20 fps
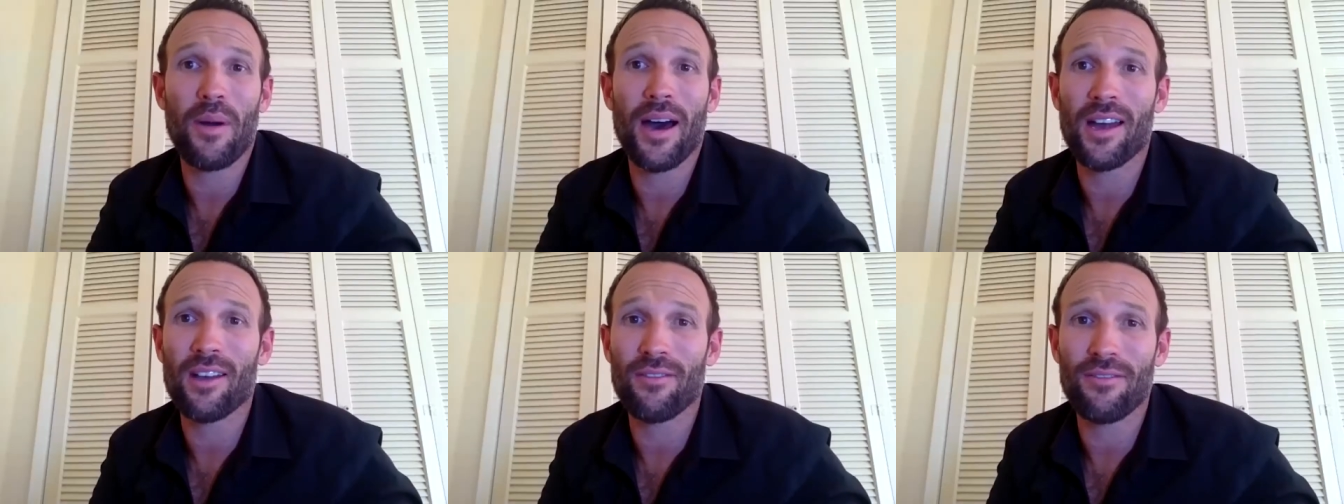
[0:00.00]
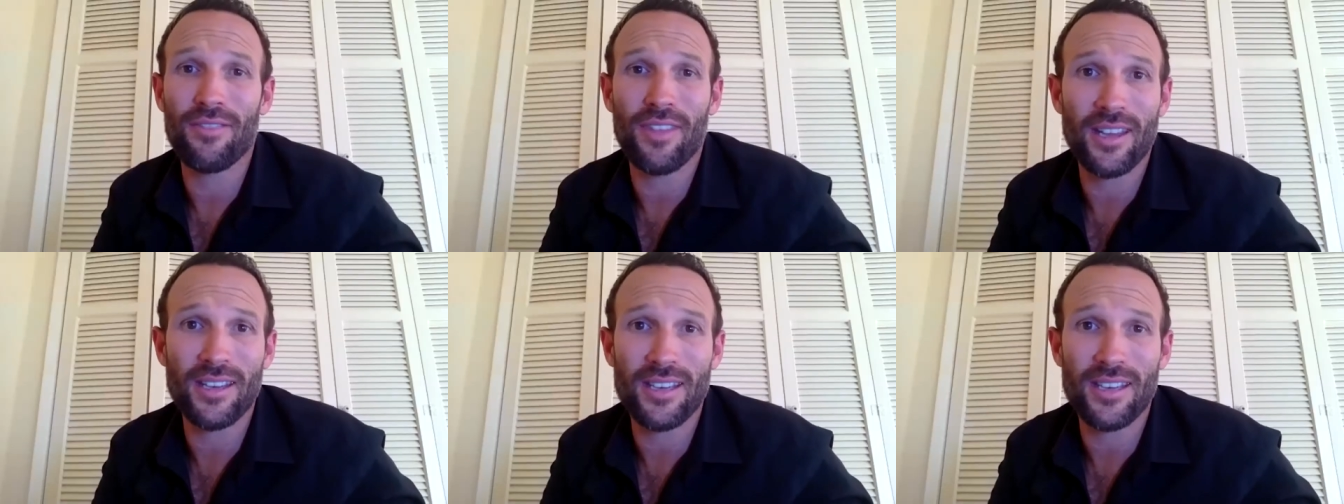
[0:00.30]
part of
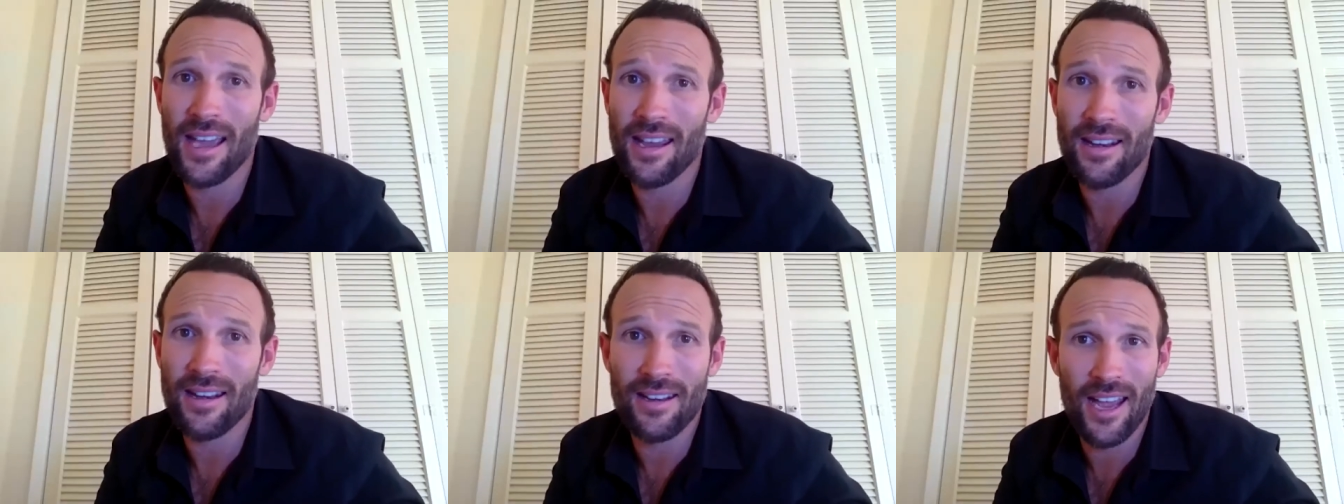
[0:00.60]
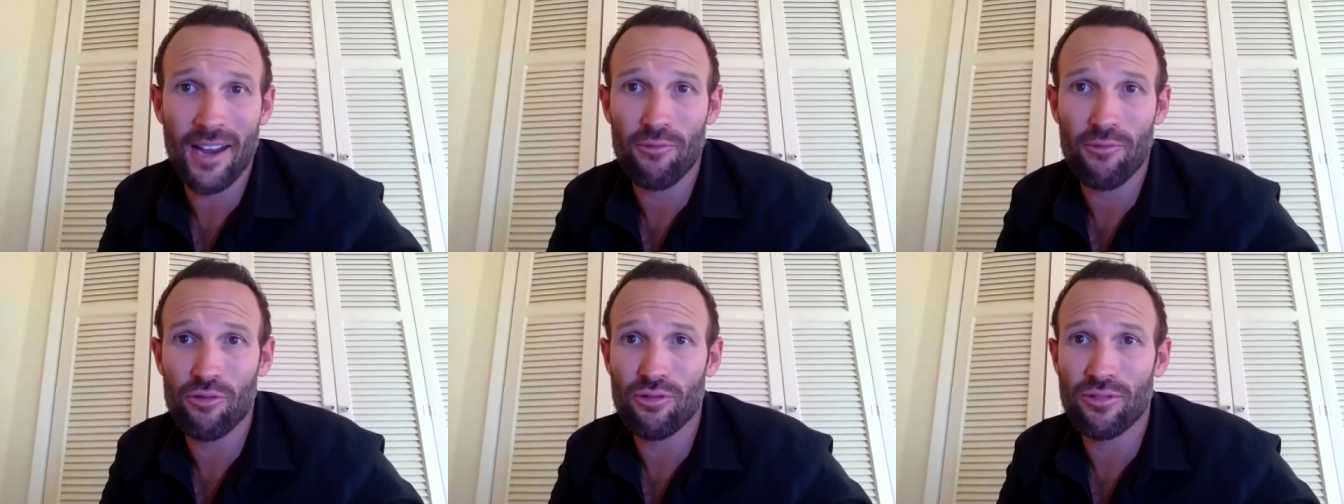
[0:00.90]
their
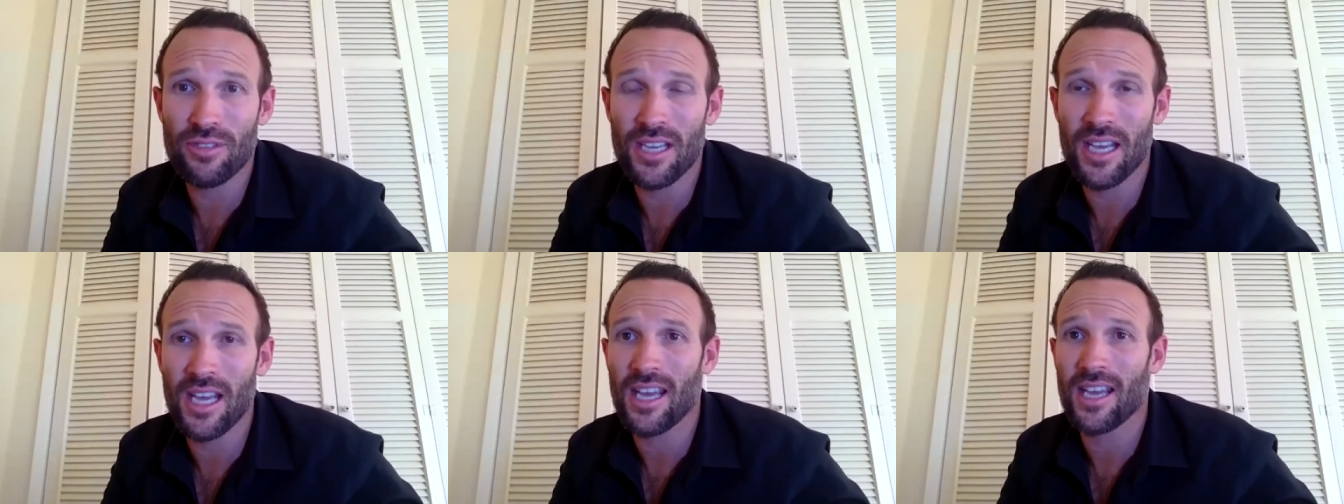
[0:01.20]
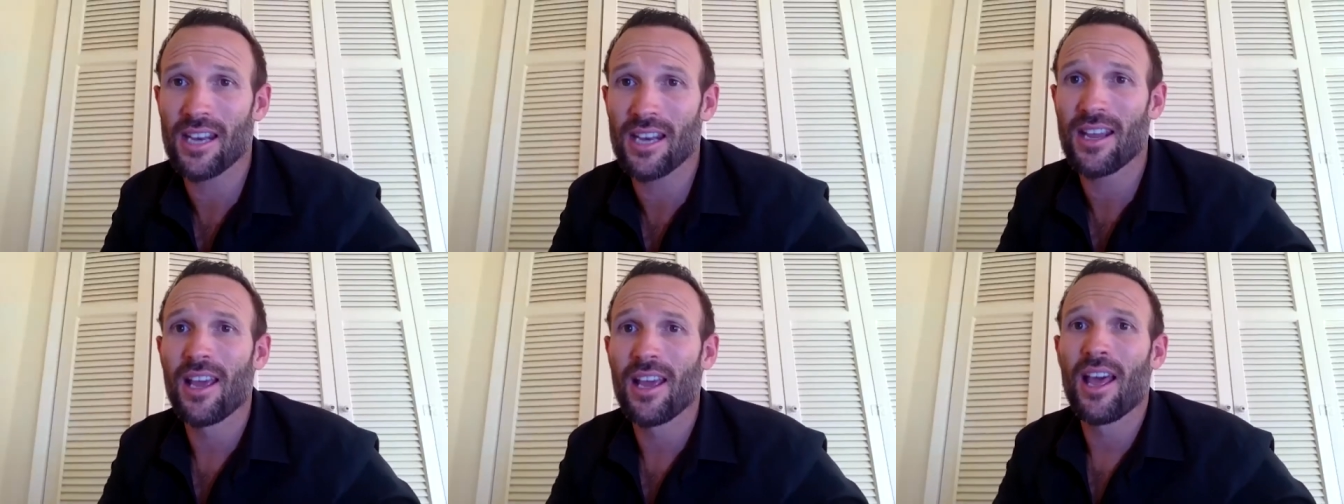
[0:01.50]
day-to-day
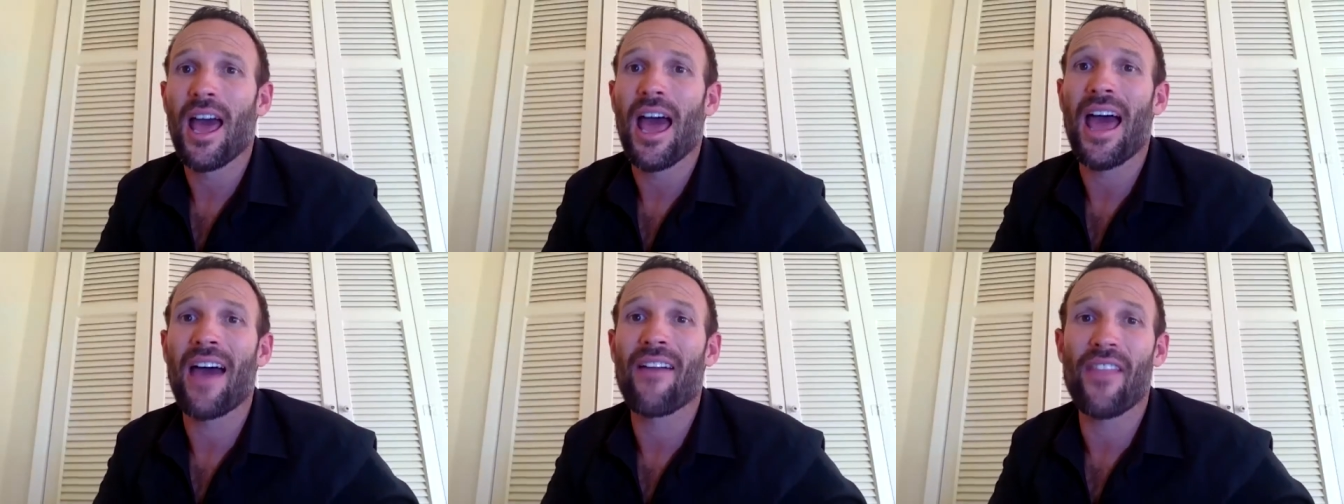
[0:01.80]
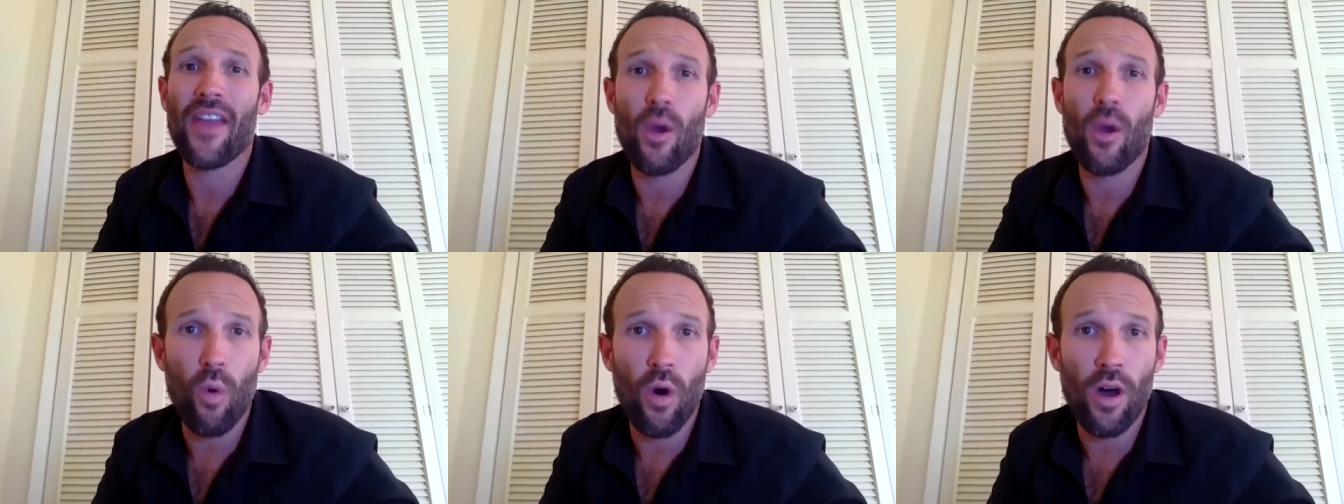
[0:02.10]
routine, and
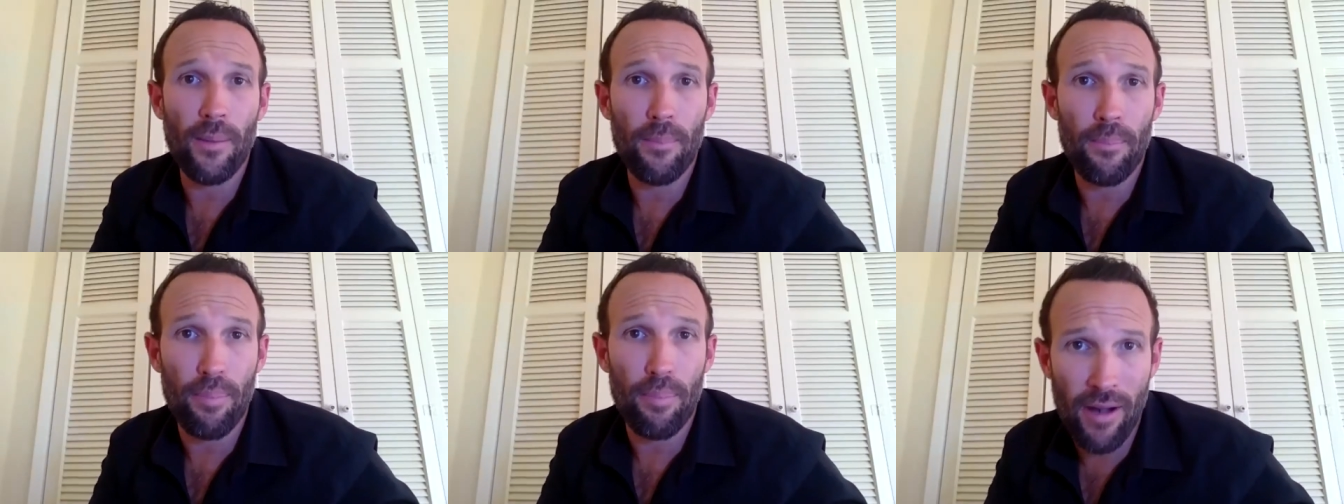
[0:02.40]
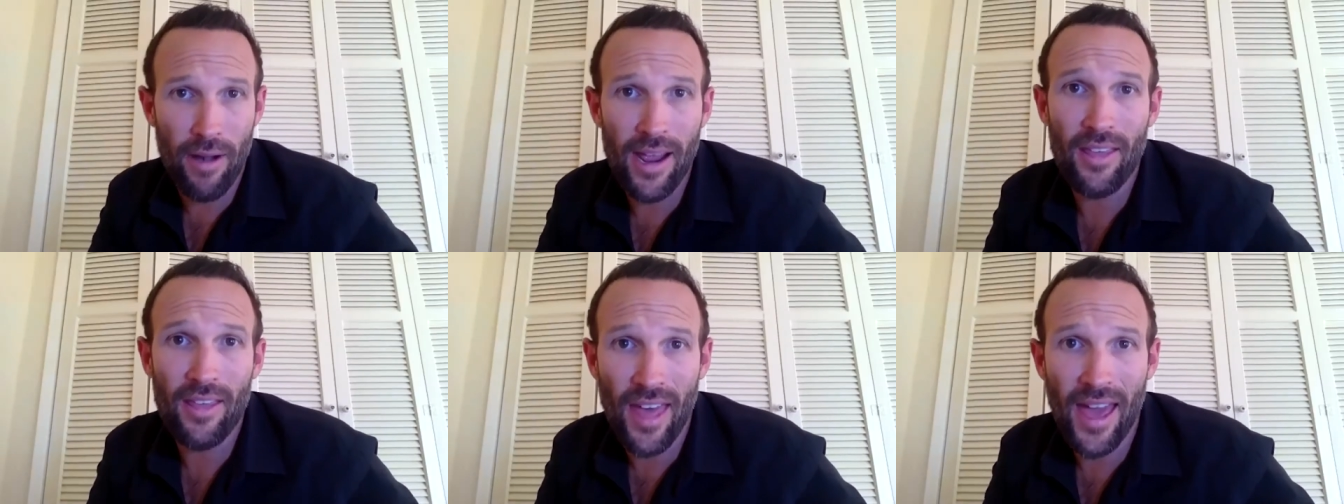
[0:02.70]
they want to
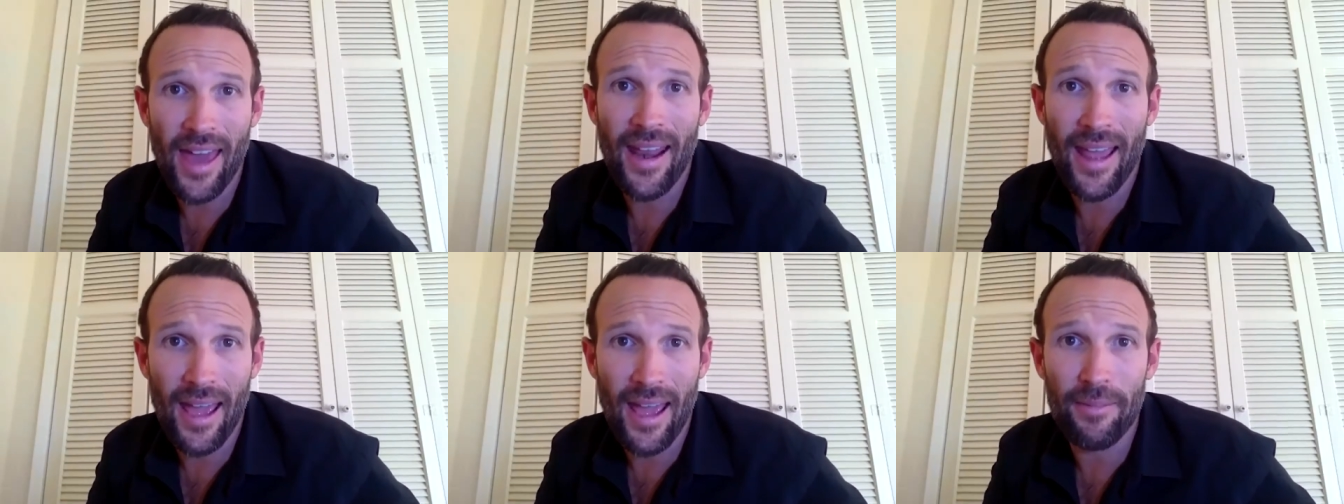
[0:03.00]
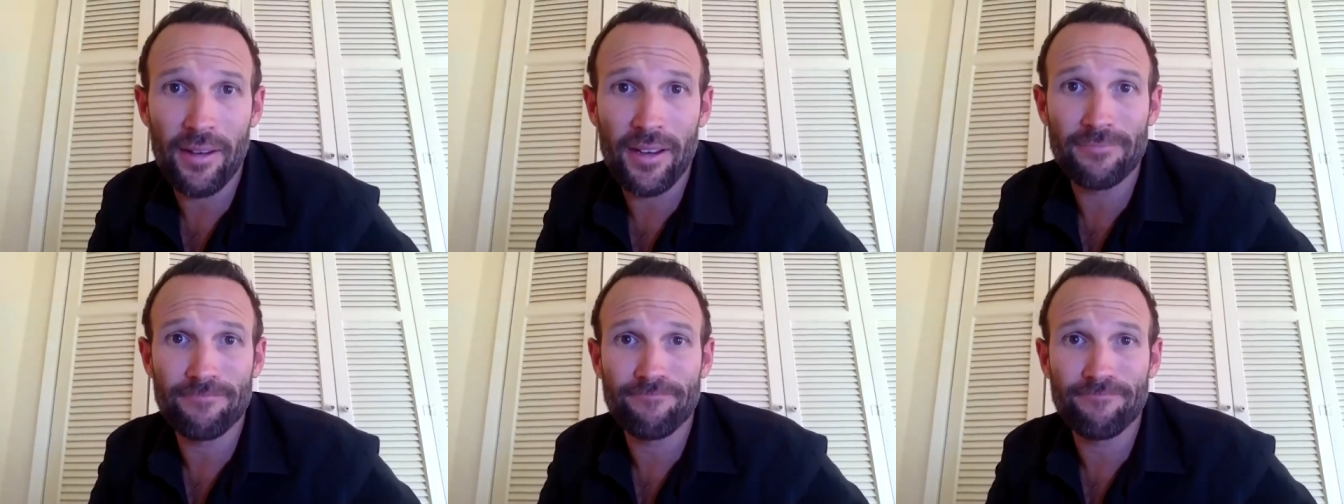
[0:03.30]
break that habit.